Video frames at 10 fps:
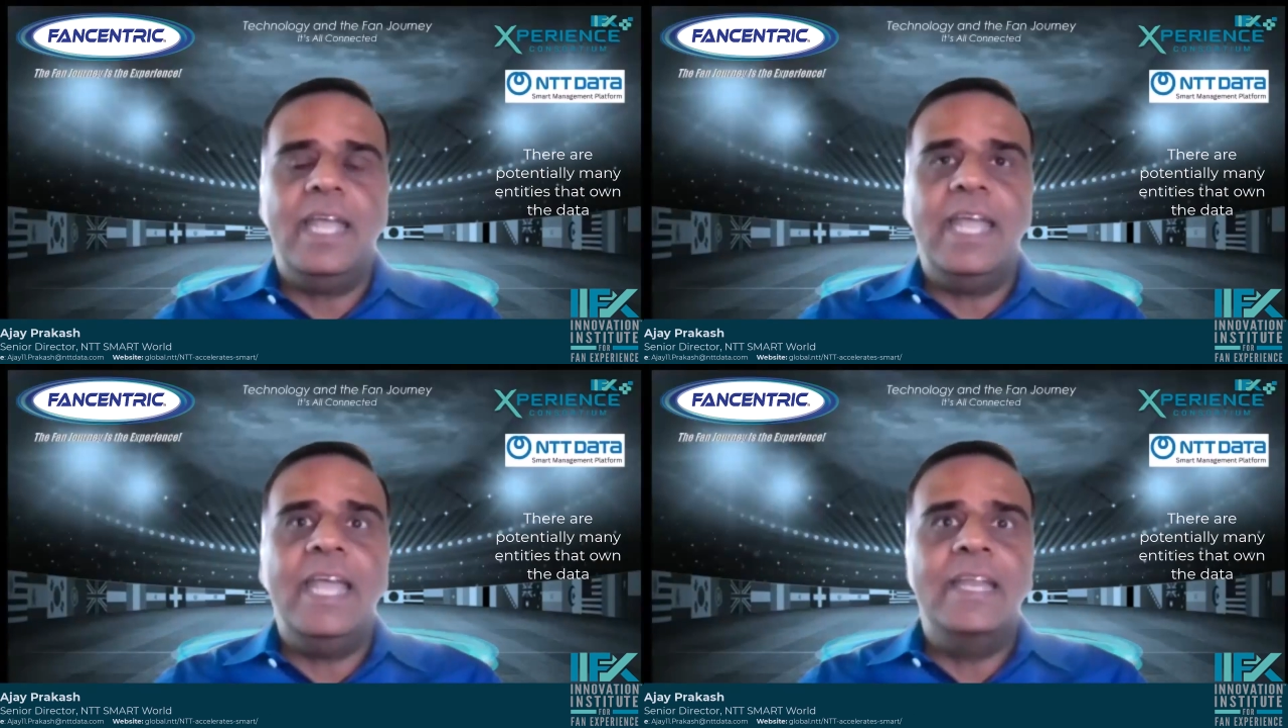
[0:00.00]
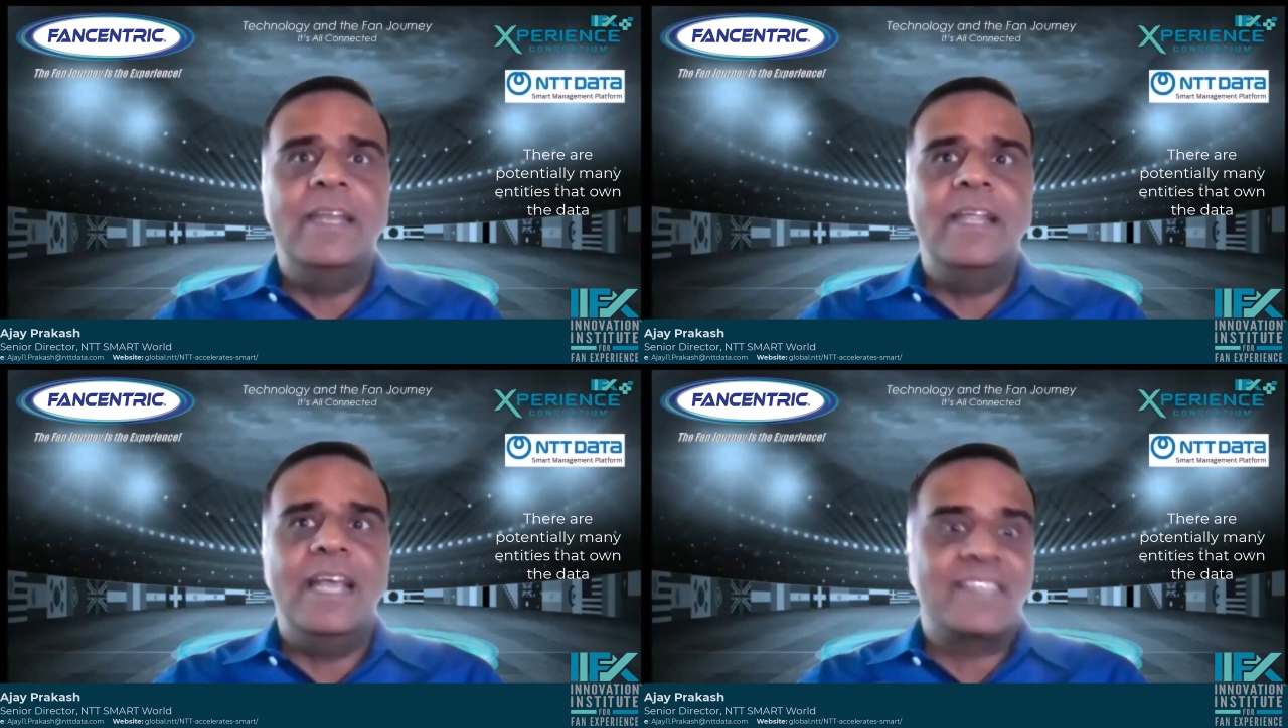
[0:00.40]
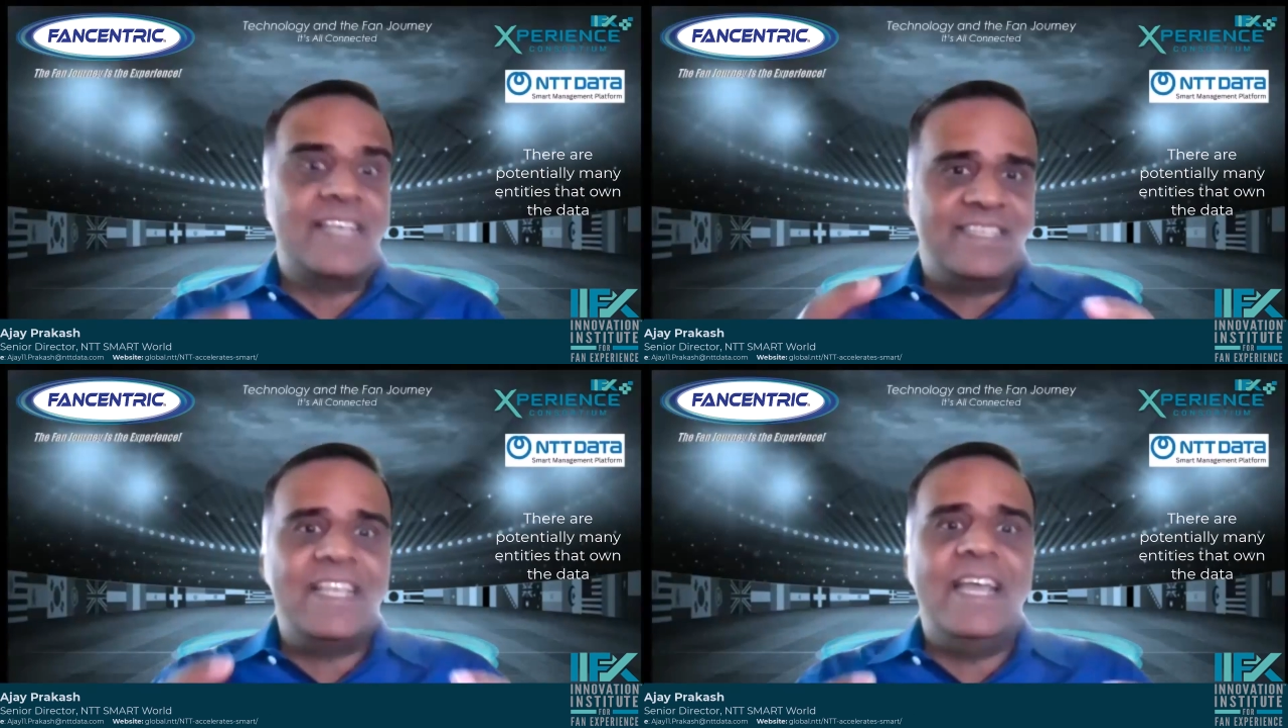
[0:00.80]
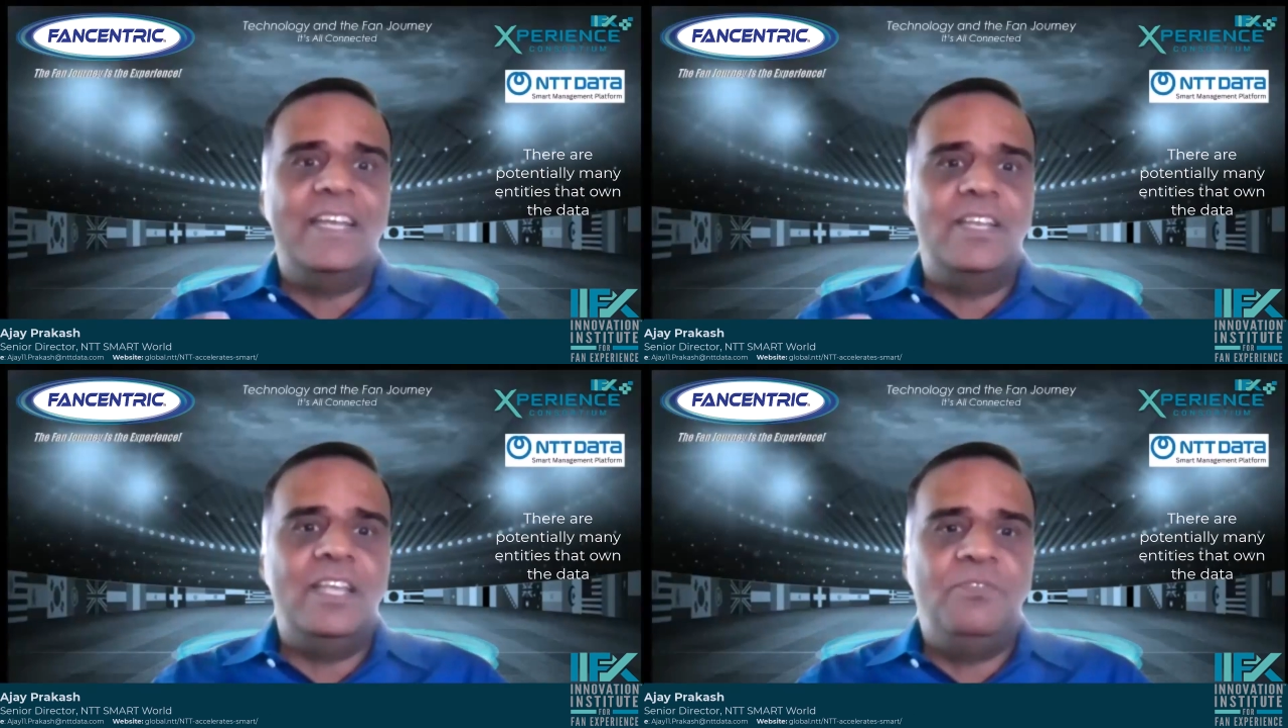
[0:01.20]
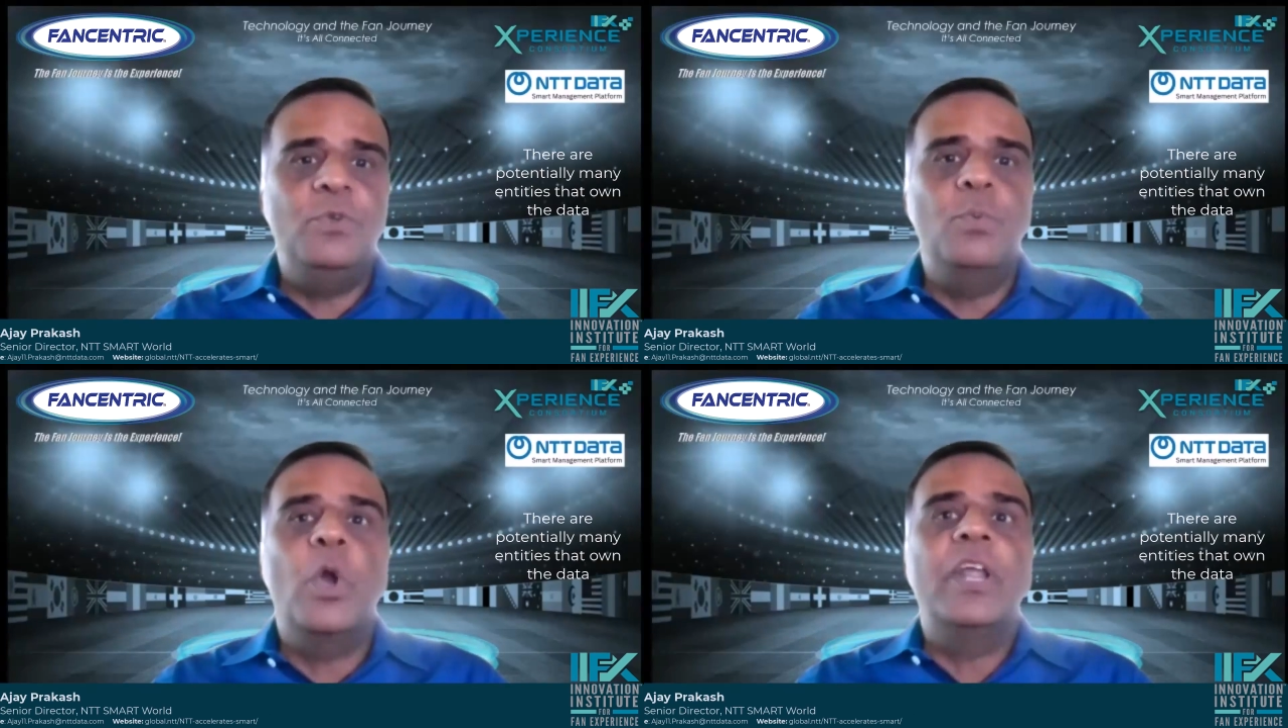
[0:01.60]
And as I said, if
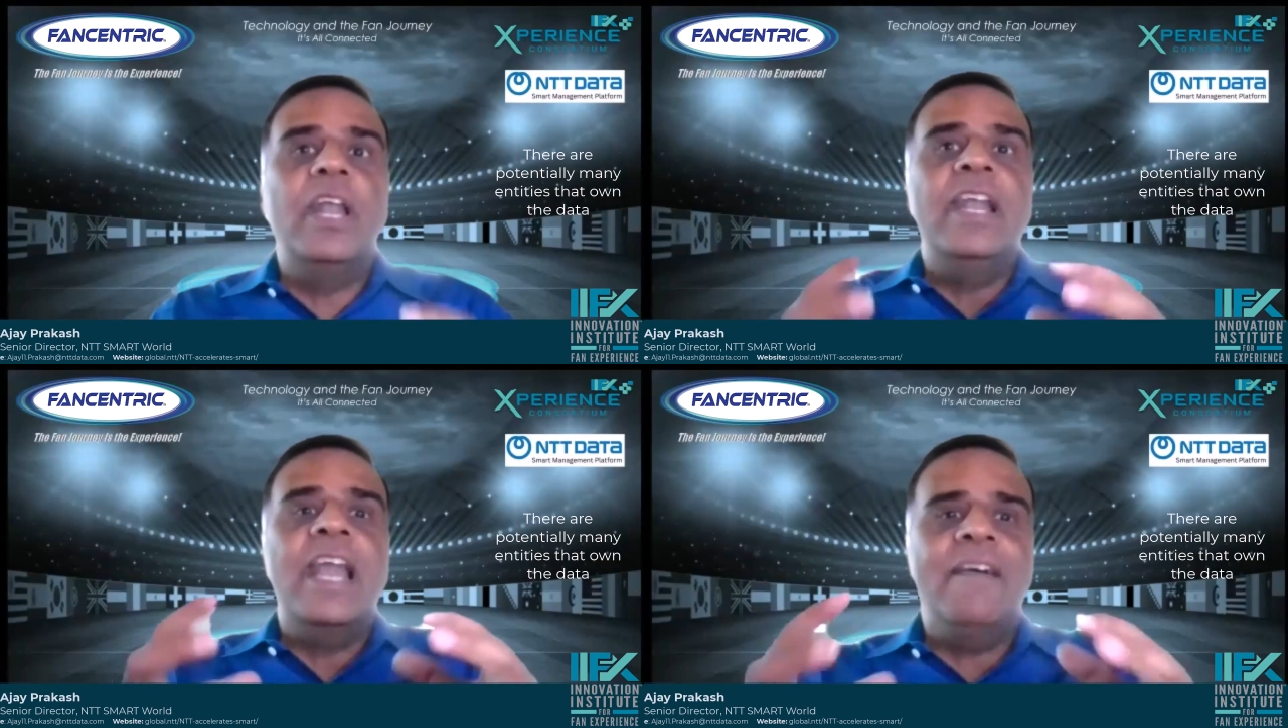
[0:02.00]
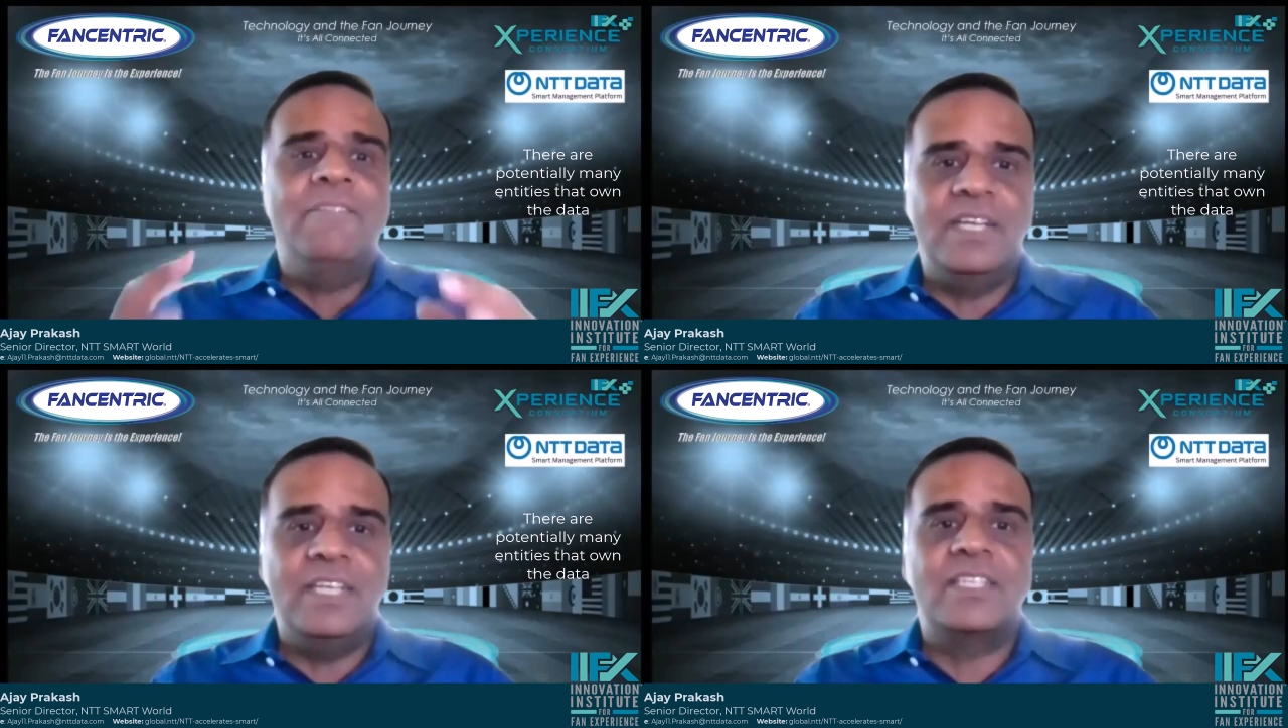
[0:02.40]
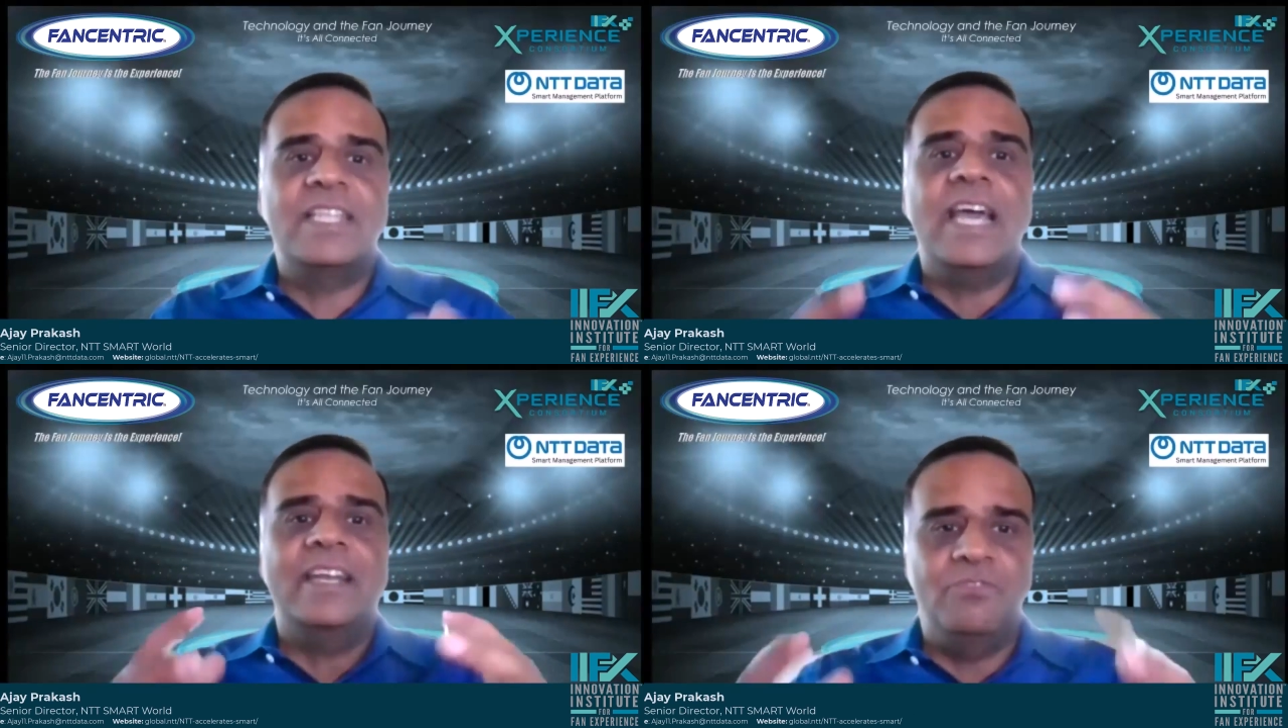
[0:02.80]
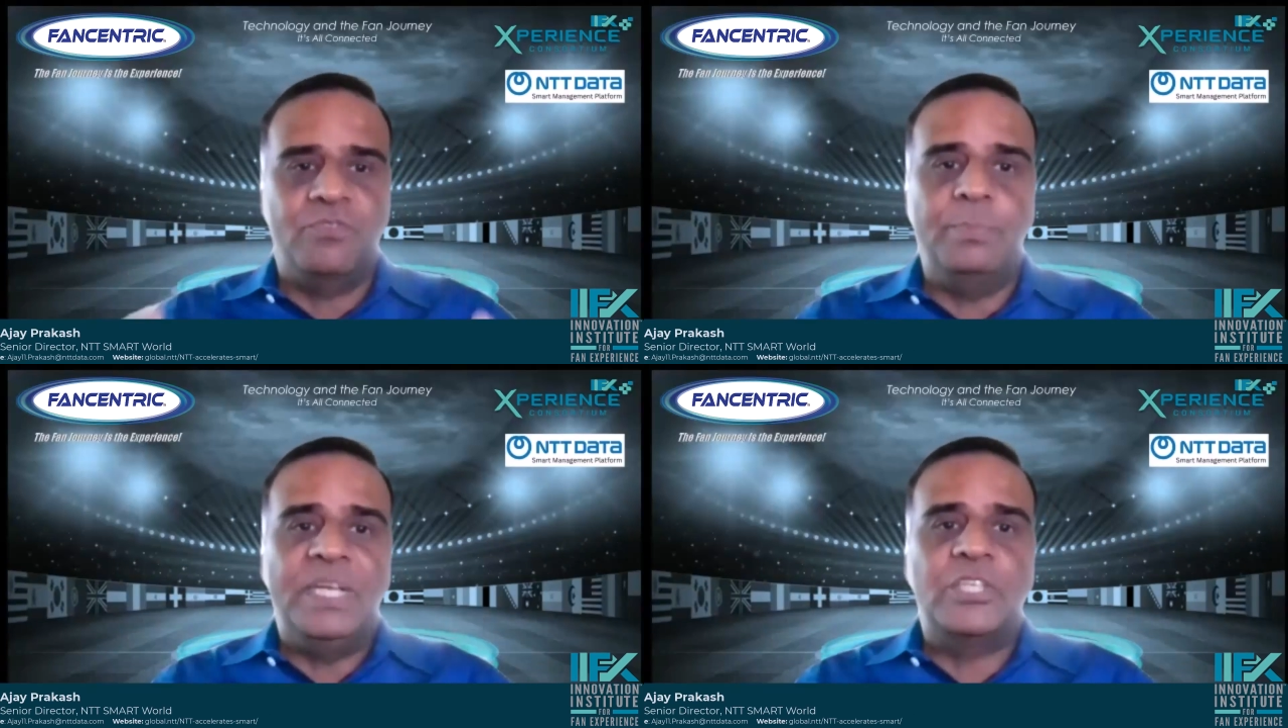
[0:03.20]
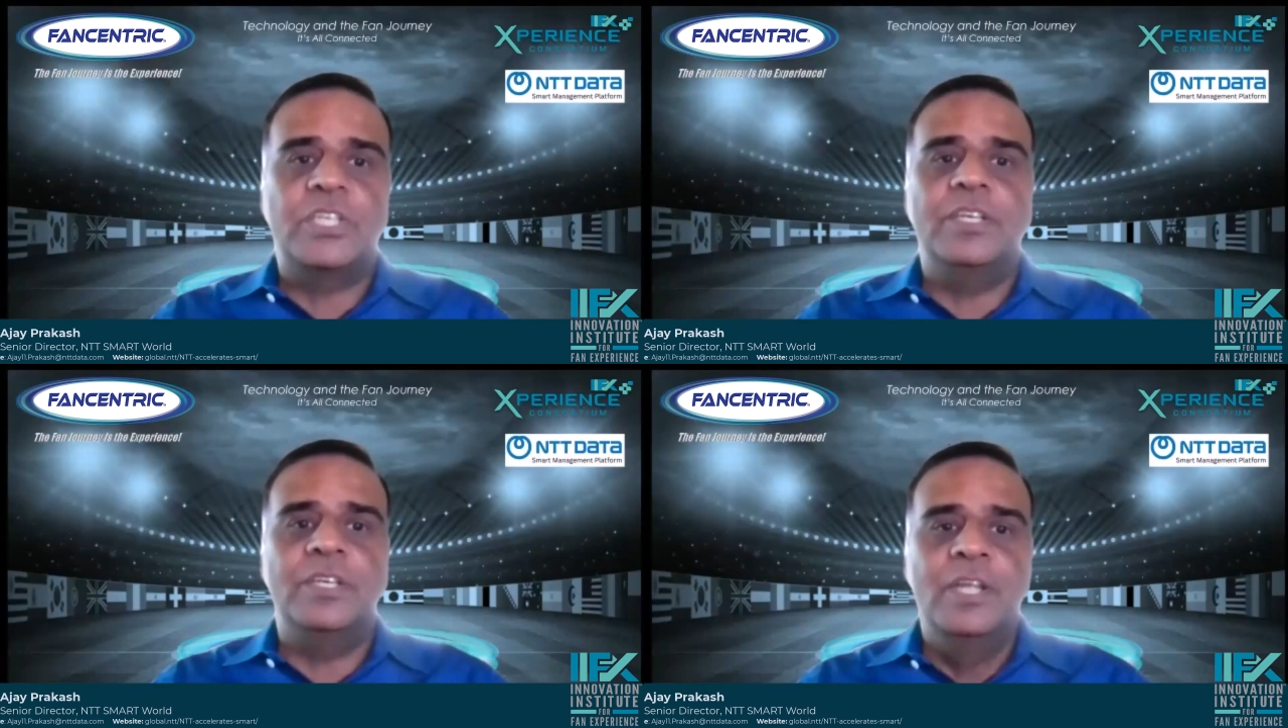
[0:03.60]
you want to leverage that
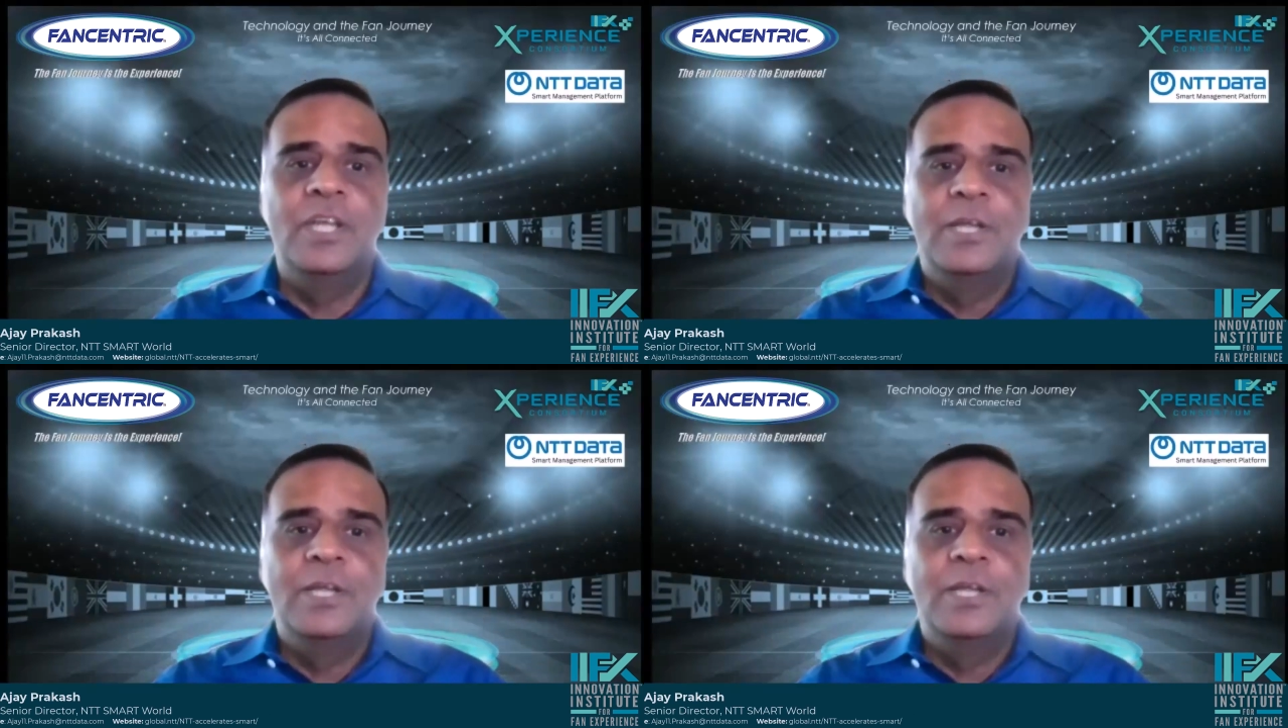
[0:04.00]
information